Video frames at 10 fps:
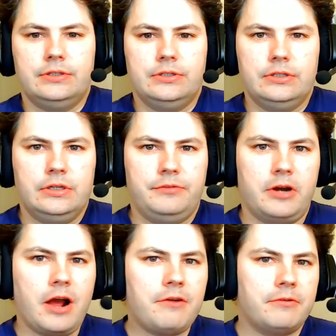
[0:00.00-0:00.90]
if you're
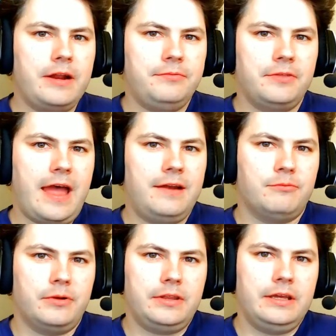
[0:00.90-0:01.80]
not ready for that,
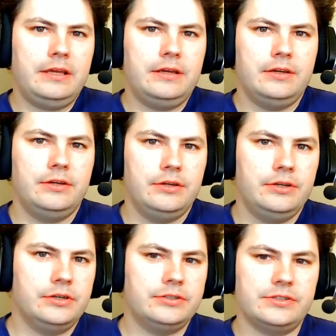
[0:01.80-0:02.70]
really,
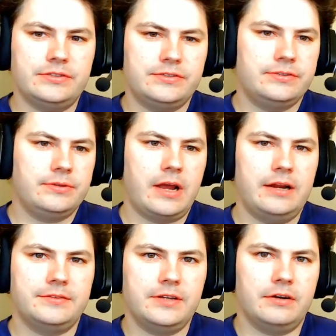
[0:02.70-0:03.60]
you're just kind of
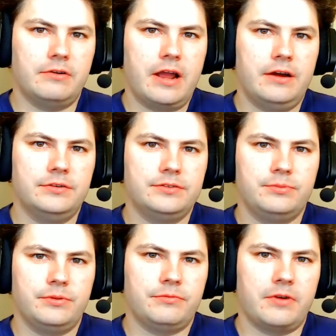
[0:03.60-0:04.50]
sitting around with
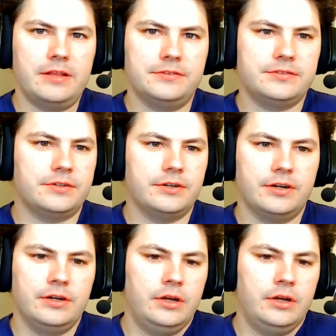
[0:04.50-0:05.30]
friends or,